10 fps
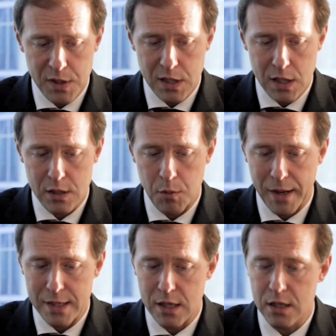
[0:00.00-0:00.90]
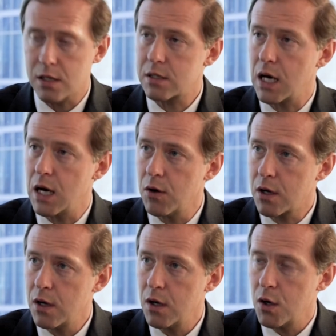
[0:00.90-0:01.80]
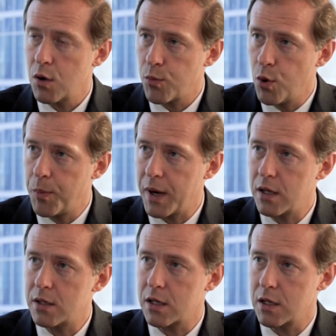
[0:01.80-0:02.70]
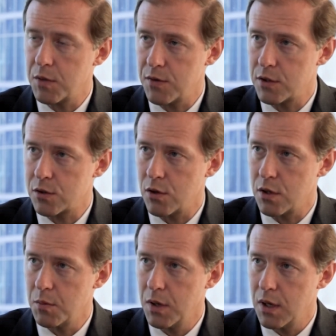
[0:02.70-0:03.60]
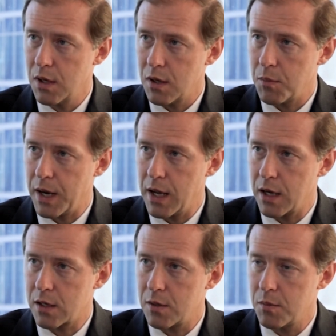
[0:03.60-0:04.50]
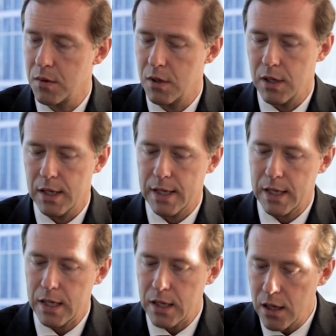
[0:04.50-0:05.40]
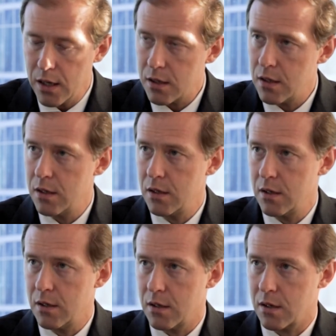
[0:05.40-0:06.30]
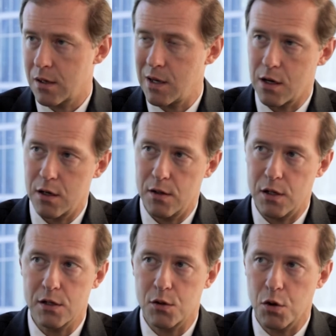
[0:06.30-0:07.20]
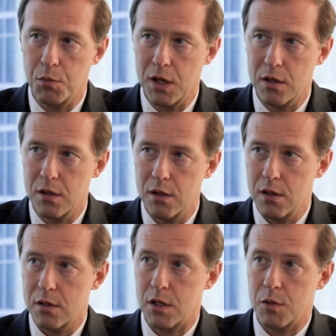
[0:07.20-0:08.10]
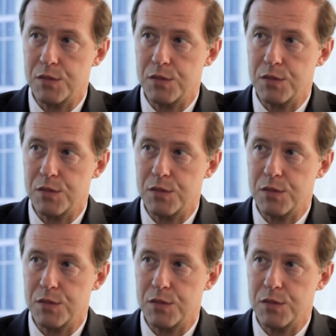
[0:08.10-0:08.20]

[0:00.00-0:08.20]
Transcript: and development efforts, or perhaps to subsidize the loans and credits on the top priority projects.